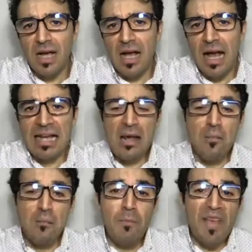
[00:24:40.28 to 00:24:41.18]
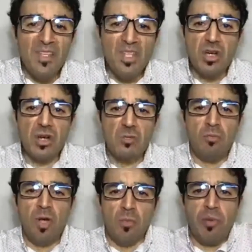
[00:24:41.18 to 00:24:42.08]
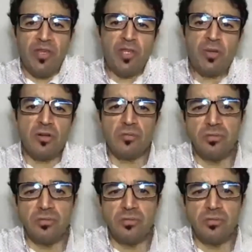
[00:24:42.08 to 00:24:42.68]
And a messier blood pressure